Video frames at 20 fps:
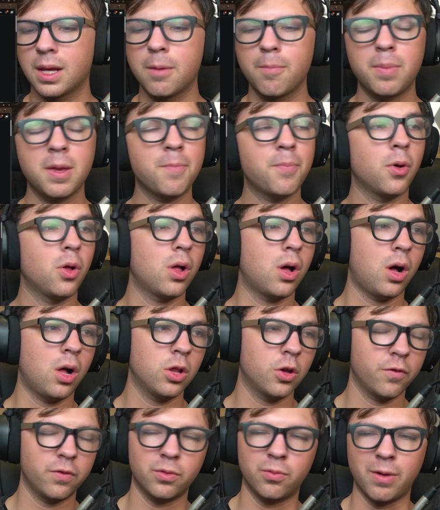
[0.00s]
People all
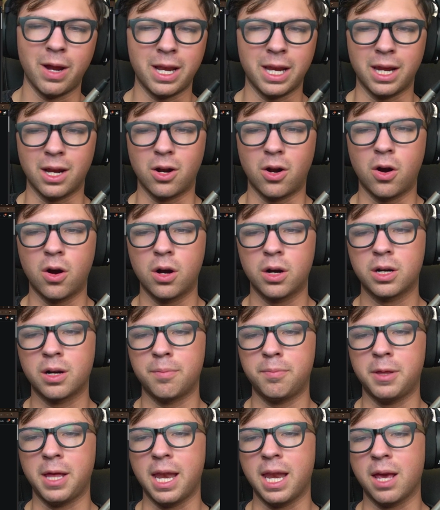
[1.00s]
over Reddit are
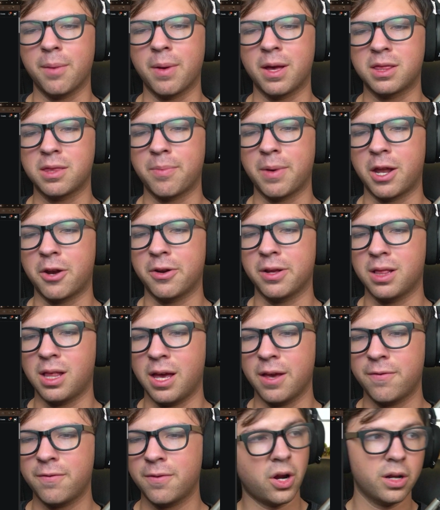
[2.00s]
complaining about the battery
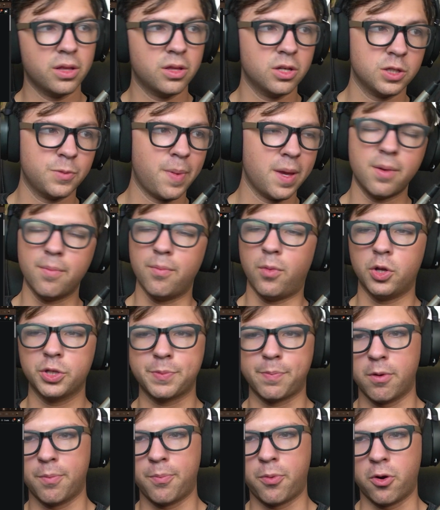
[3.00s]
life. There's been
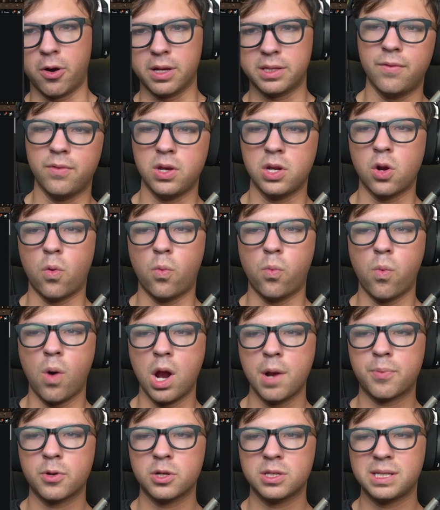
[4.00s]
multiple reports,
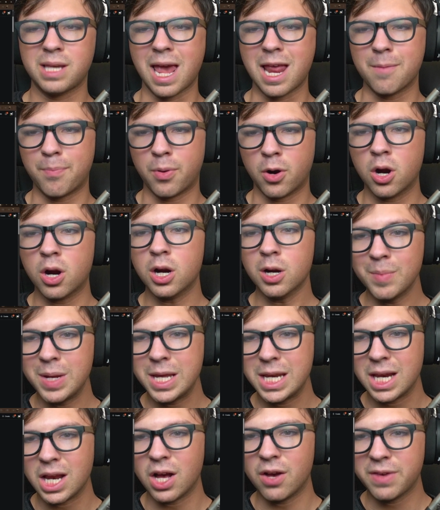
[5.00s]
1% per
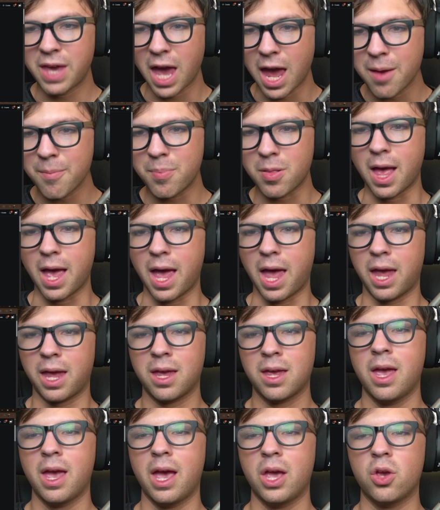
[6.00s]
minute of gameplay.
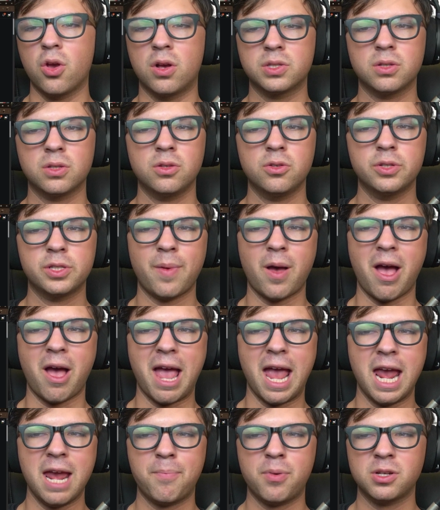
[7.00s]
You also lose about
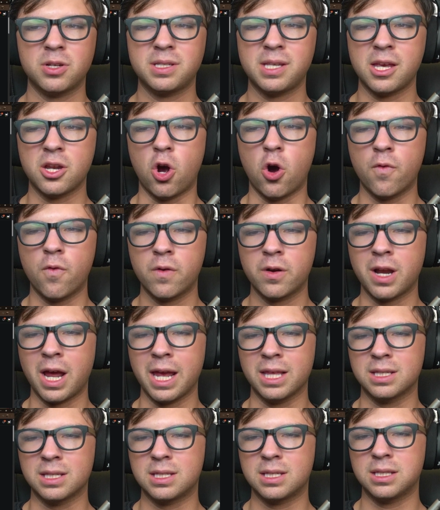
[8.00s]
8% overnight
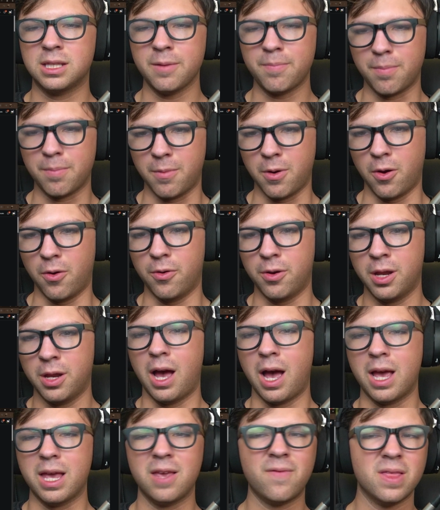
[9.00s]
in sleep mode.
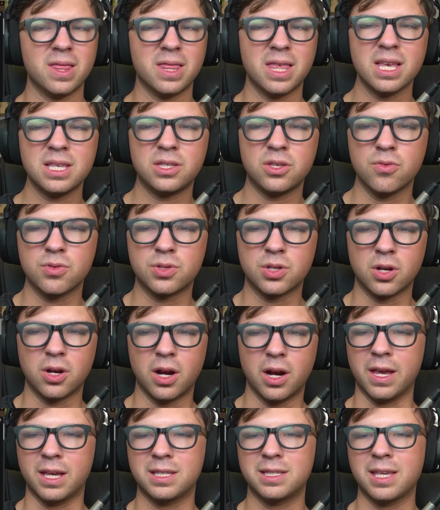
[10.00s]
Even this
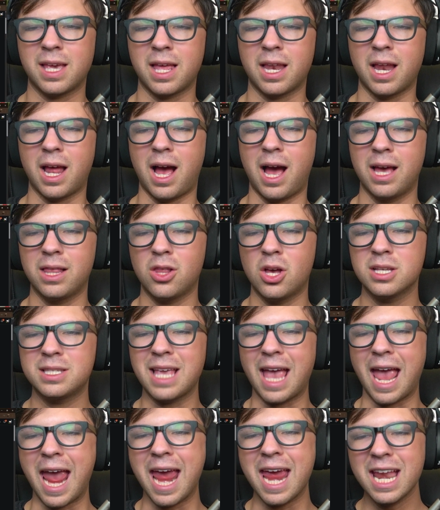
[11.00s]
user said, I lost
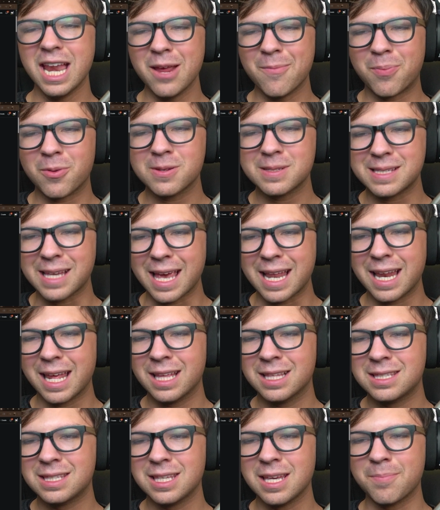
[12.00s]
80%
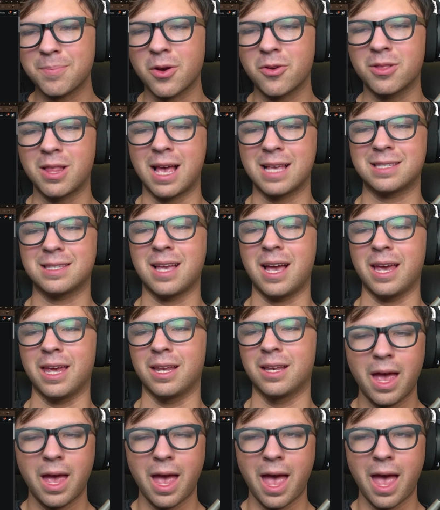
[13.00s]
in sleep mode last night.